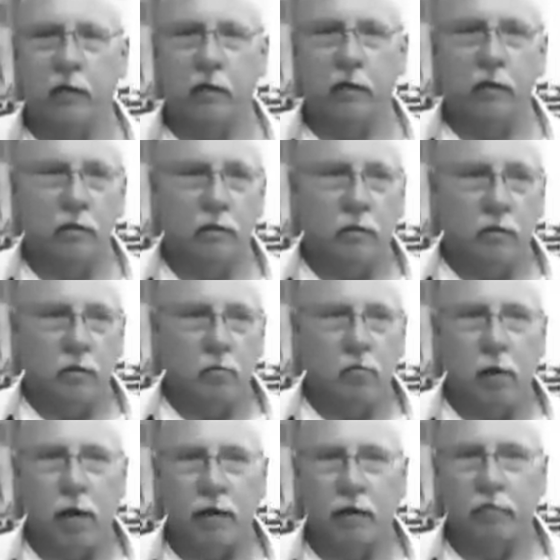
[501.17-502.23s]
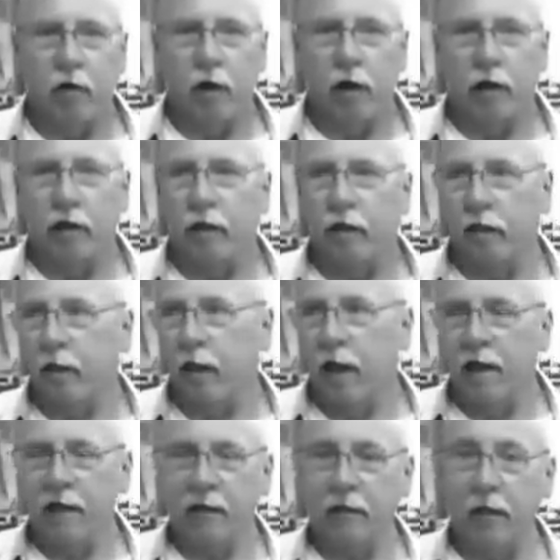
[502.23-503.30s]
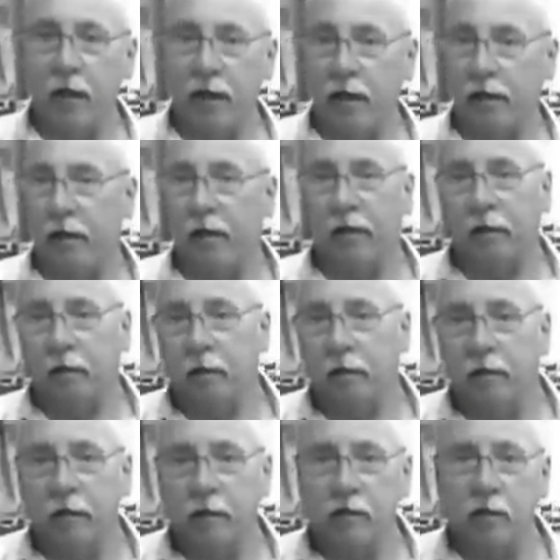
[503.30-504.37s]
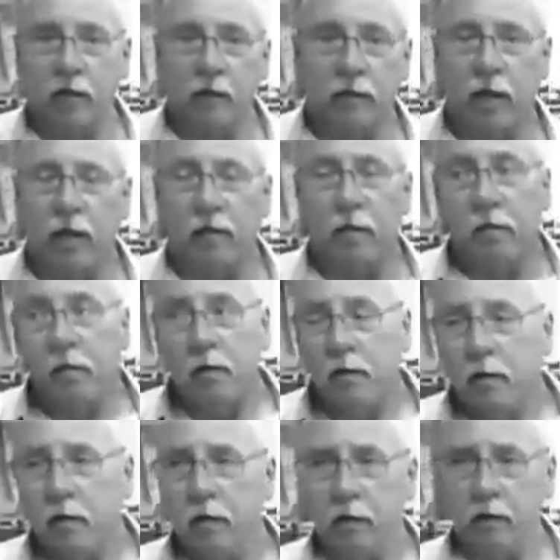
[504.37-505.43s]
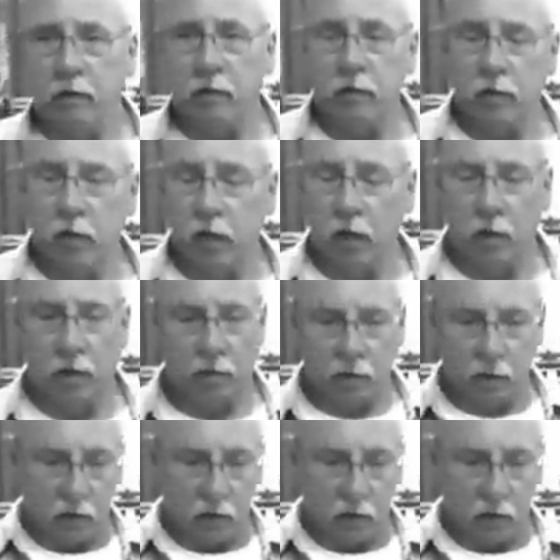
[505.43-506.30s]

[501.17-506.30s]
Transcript: and bike riding and hang gliding and things like that. It's a